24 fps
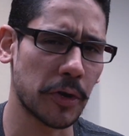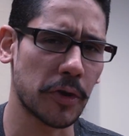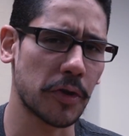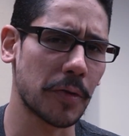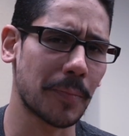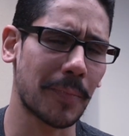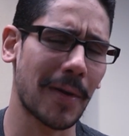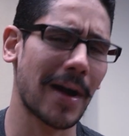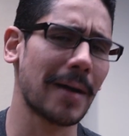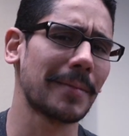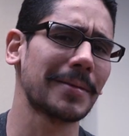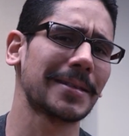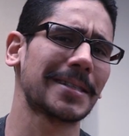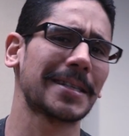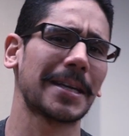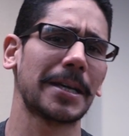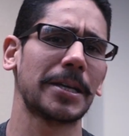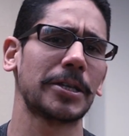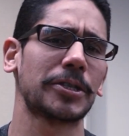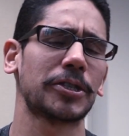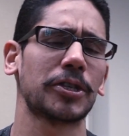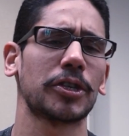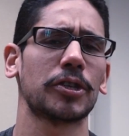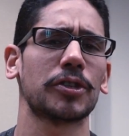You're probably
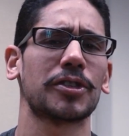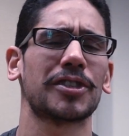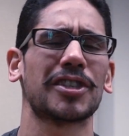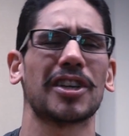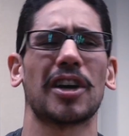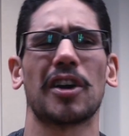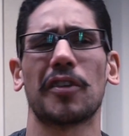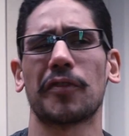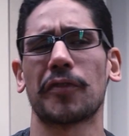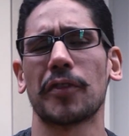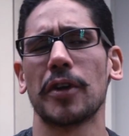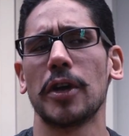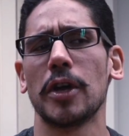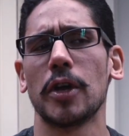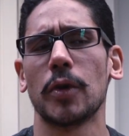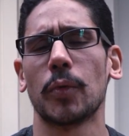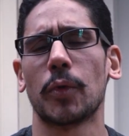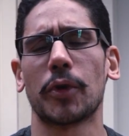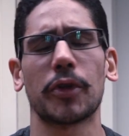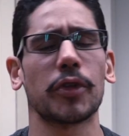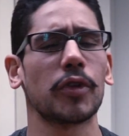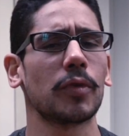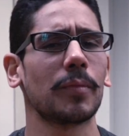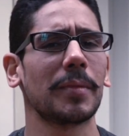saying to yourself,
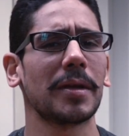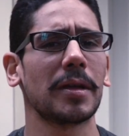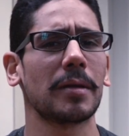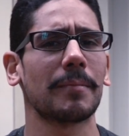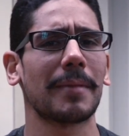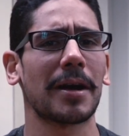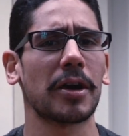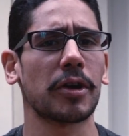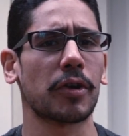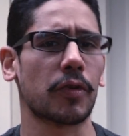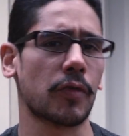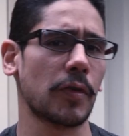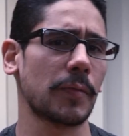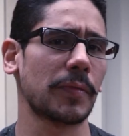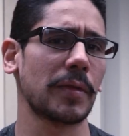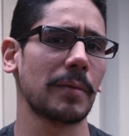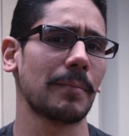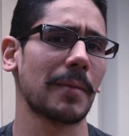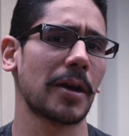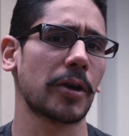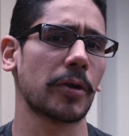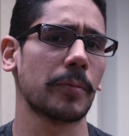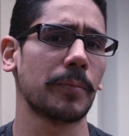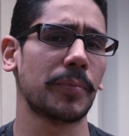what do you mean by encrypting
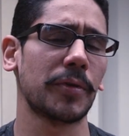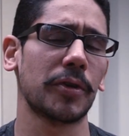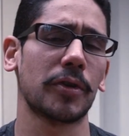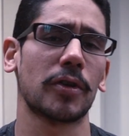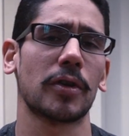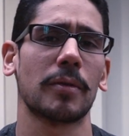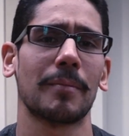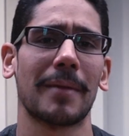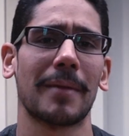my computer